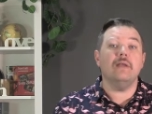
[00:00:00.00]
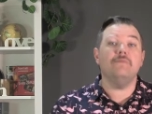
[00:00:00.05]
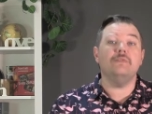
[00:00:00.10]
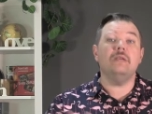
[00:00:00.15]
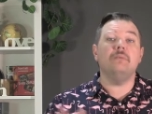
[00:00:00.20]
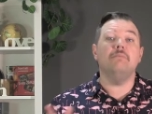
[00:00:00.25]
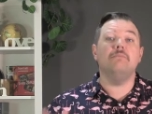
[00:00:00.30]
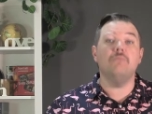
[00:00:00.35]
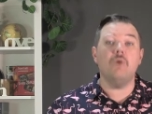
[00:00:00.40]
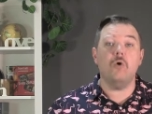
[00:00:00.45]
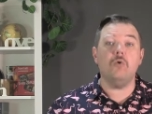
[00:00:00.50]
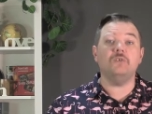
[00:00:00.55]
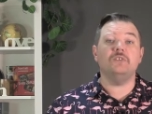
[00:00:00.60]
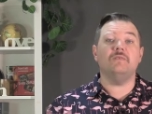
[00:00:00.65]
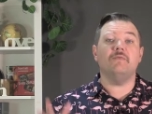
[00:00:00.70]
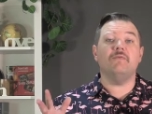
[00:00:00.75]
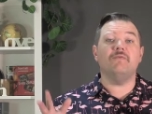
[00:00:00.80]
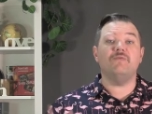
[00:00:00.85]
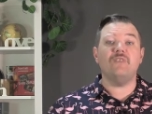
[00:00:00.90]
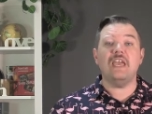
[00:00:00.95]
of the most
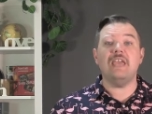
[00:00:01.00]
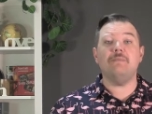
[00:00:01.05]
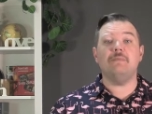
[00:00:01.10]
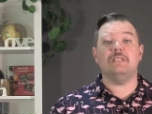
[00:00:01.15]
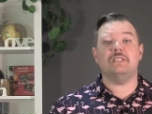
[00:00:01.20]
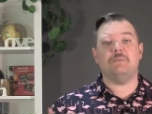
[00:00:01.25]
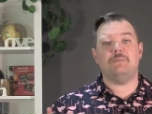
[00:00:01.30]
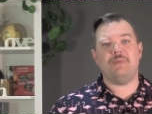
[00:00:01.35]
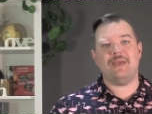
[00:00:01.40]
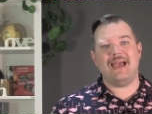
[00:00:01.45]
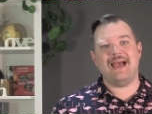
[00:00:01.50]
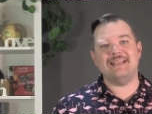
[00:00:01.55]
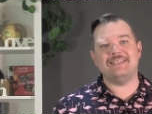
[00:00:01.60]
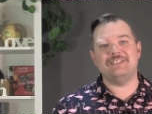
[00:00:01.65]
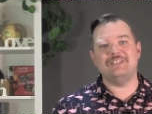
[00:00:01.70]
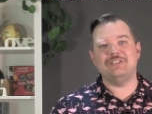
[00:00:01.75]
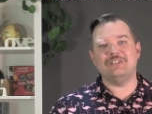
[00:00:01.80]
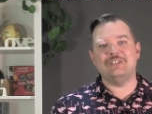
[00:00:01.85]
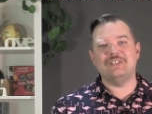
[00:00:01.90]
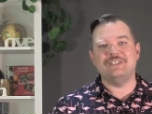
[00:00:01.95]
famous
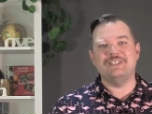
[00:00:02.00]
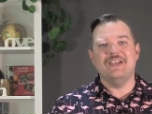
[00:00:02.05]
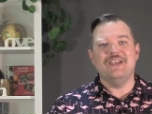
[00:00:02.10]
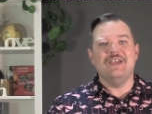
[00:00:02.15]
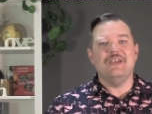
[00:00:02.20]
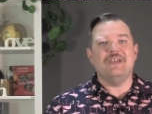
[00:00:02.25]
passages